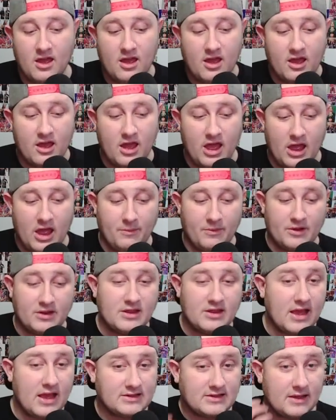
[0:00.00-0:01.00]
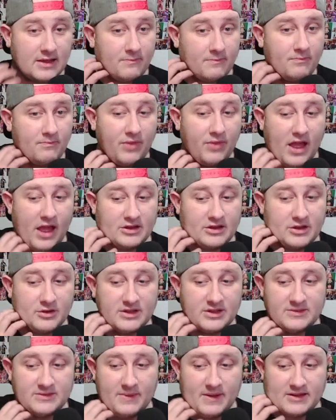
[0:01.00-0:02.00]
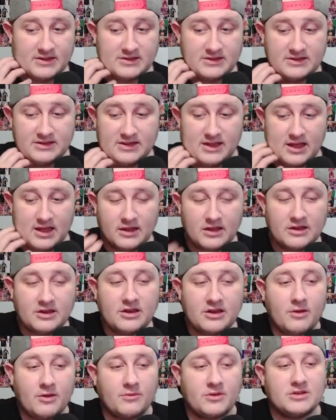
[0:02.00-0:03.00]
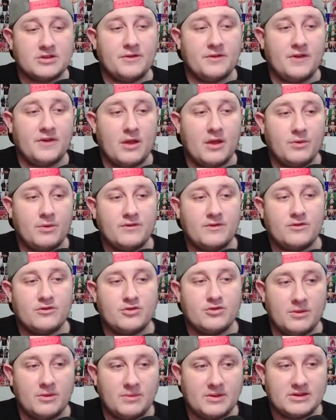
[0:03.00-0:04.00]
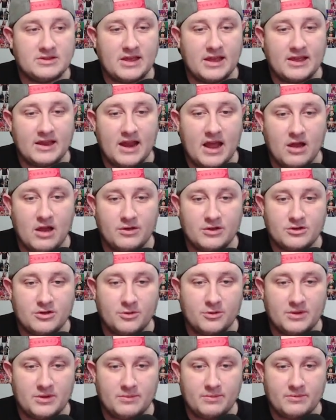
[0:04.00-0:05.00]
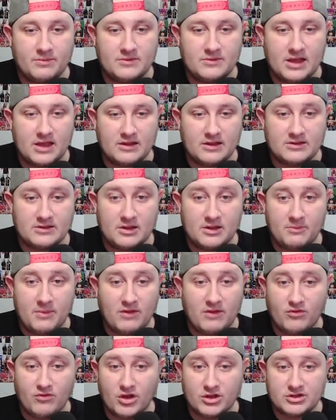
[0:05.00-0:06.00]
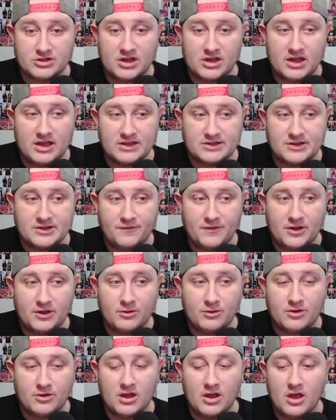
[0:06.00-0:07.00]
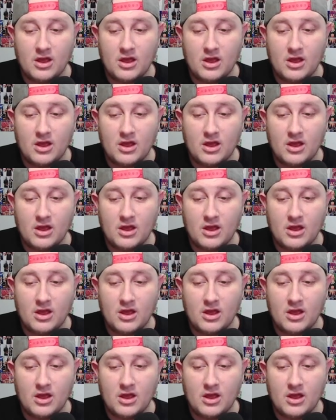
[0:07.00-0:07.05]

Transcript: But yes, I do expect, I don't know, because I feel like with Trick being taken out, he could be taken to the main roster as a feud.